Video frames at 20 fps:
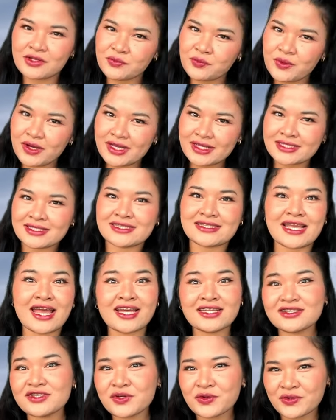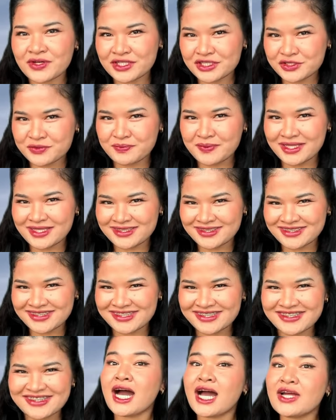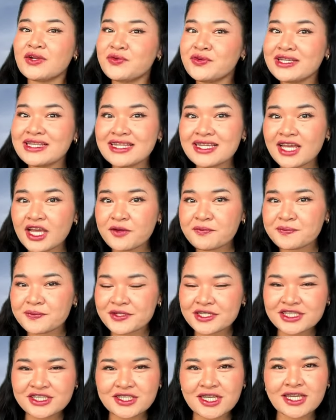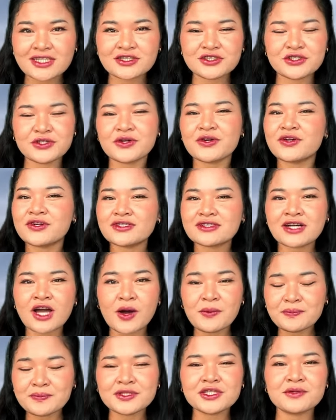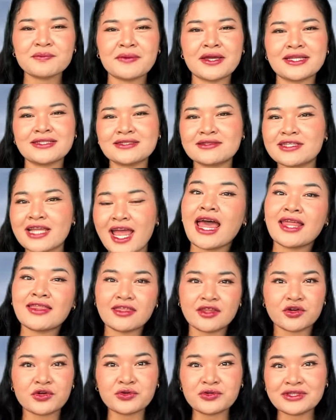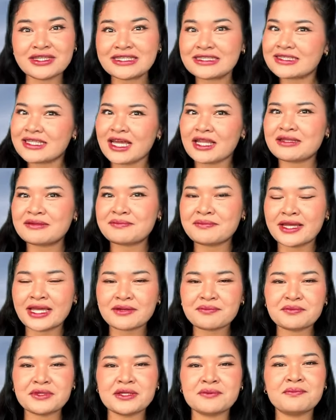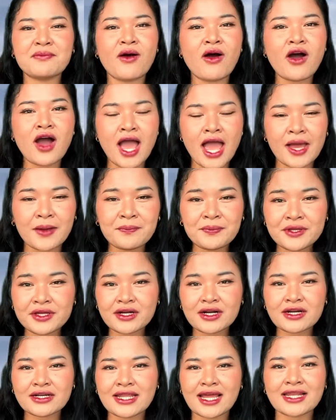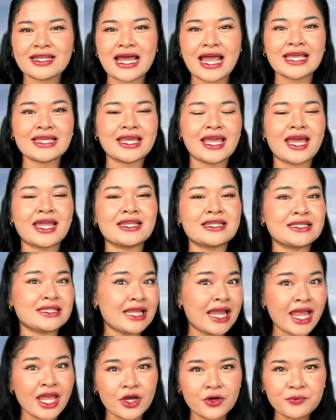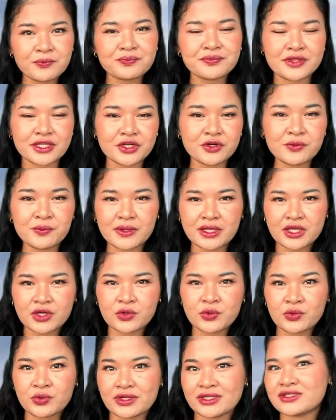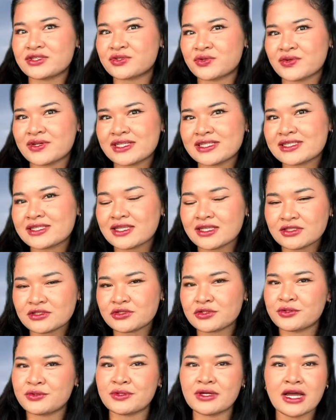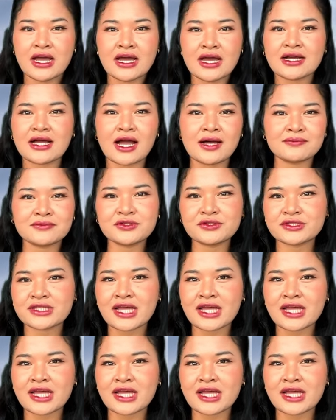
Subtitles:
Advice Encouragement. I really appreciate your compliment and the good thing that make me more happier that I can help newbie who interesting to come to